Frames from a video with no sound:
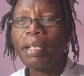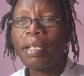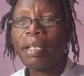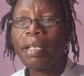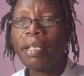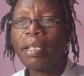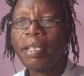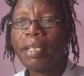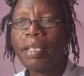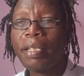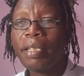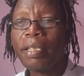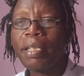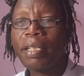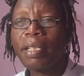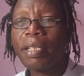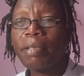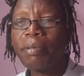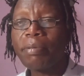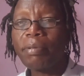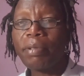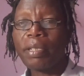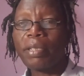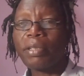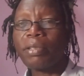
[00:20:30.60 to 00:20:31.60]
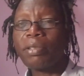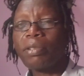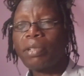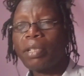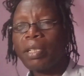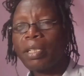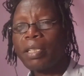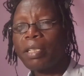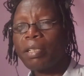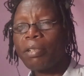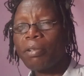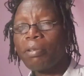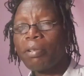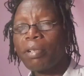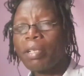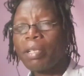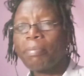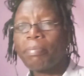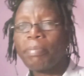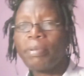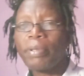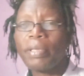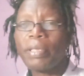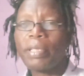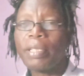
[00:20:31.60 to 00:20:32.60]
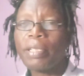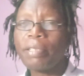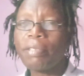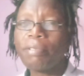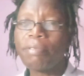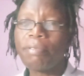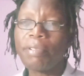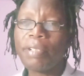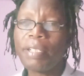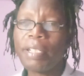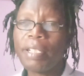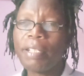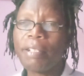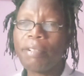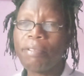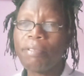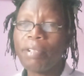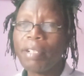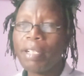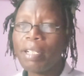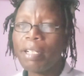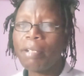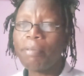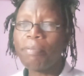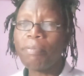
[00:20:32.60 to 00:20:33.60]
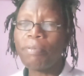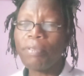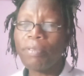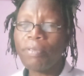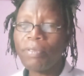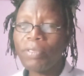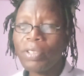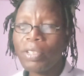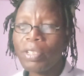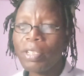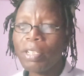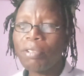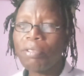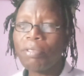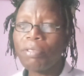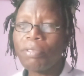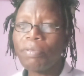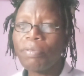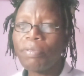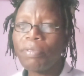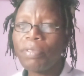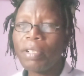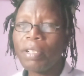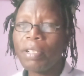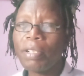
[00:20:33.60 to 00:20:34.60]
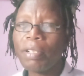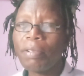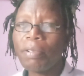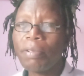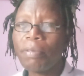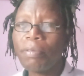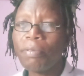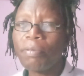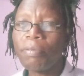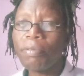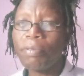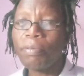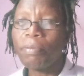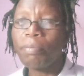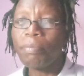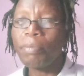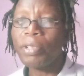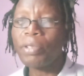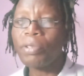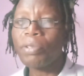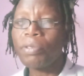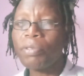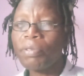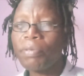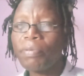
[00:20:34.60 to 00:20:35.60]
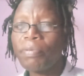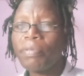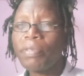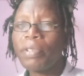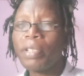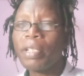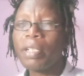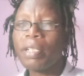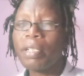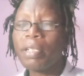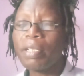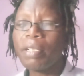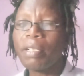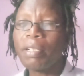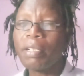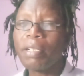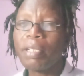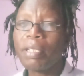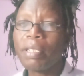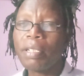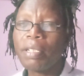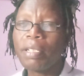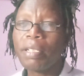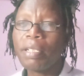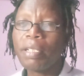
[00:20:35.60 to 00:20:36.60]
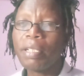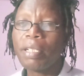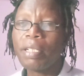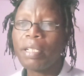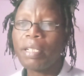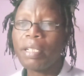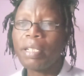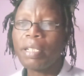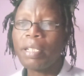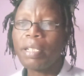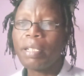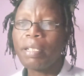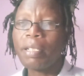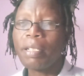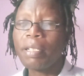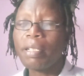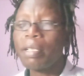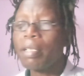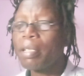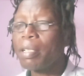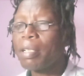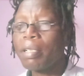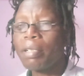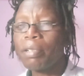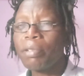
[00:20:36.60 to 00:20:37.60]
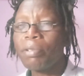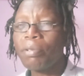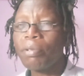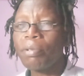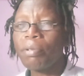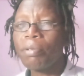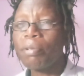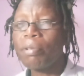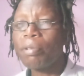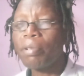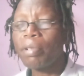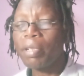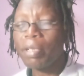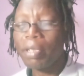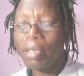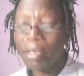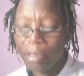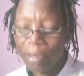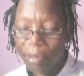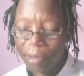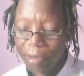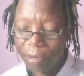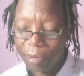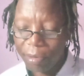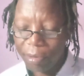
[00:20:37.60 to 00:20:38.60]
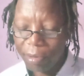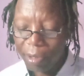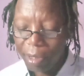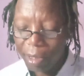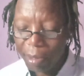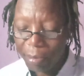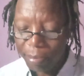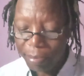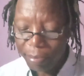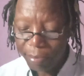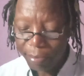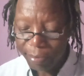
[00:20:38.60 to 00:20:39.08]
And it keeps attracting or keeping things together, going up from stratosphere, mesosphere, and so on as you go up.